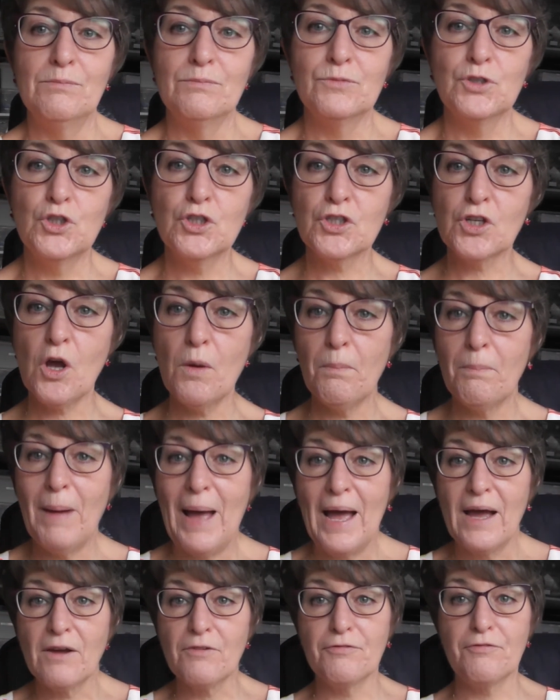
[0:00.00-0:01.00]
Just got
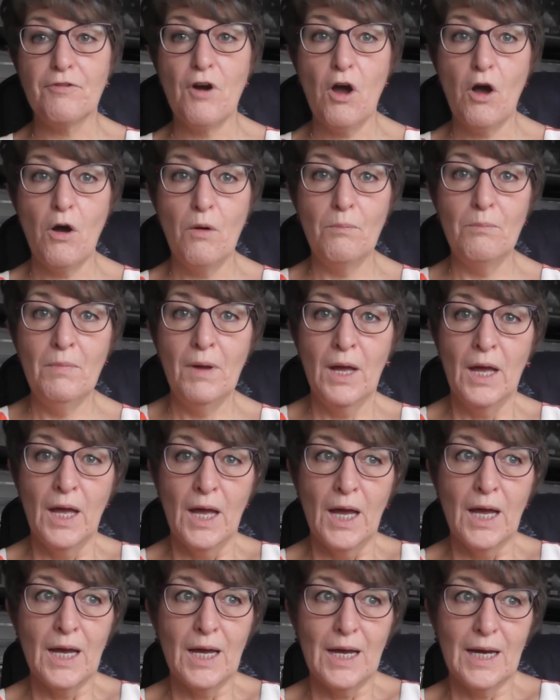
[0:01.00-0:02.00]
back from
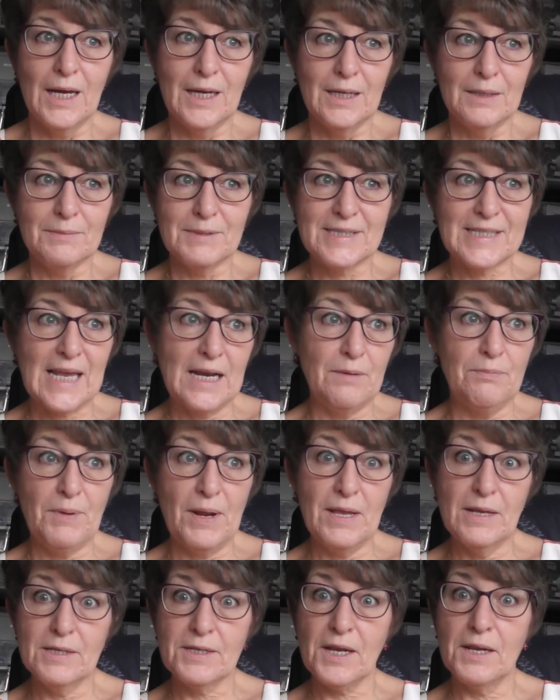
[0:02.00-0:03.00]

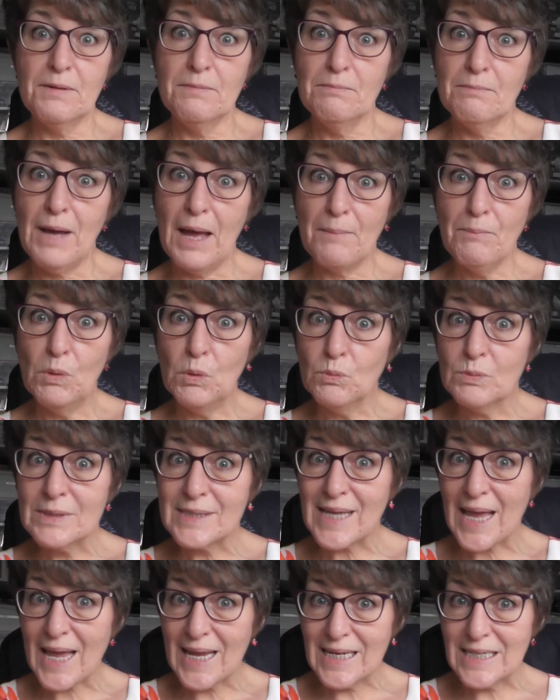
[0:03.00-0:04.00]
celebrating my
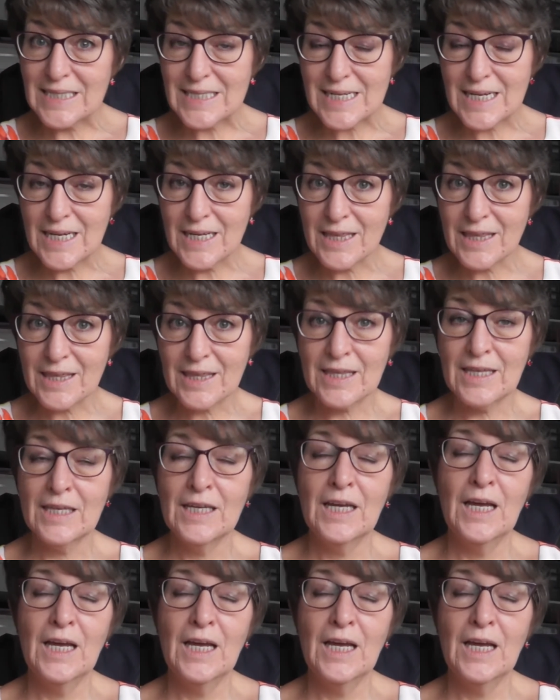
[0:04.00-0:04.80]
mum's 80th.